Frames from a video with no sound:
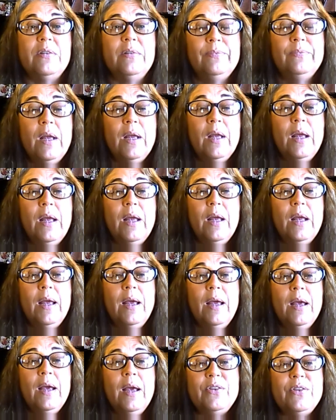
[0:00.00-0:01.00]
The cervix
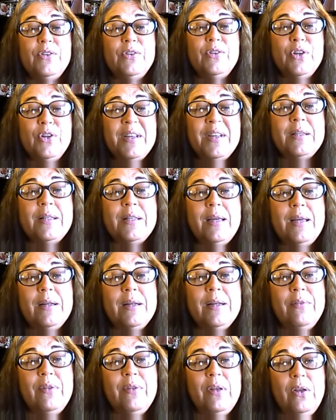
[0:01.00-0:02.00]
is the end of the
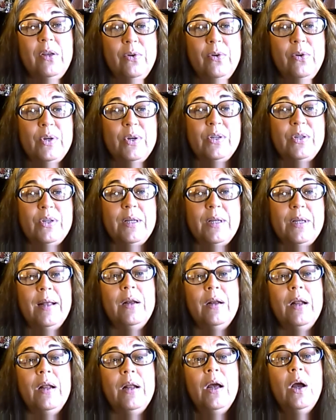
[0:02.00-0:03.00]
uterus, and
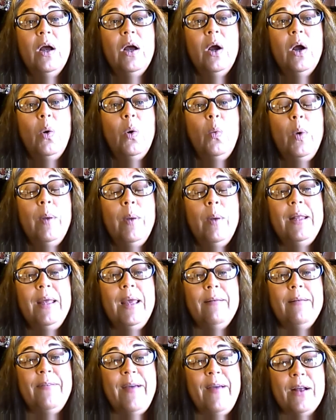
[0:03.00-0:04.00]
women get
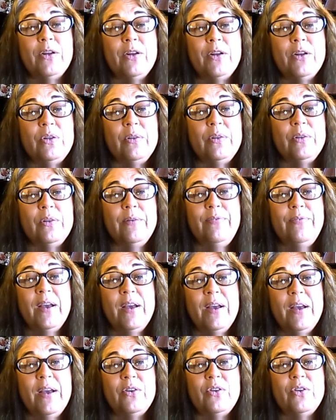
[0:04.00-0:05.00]
vaginal infections,
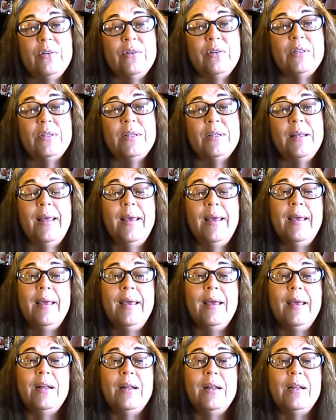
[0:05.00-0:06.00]
and they get a
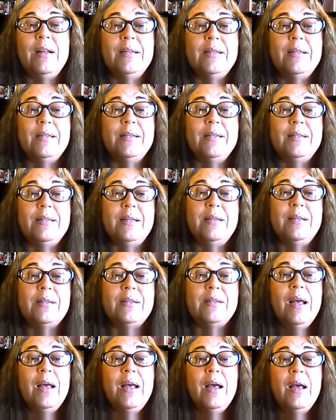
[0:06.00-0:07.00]
disease
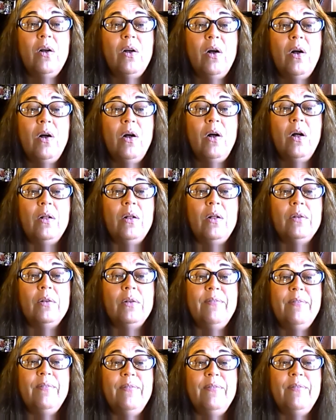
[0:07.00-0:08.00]
called
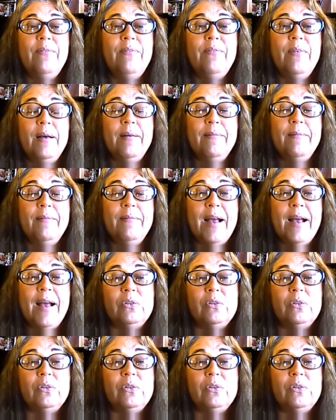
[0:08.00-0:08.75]
vaginal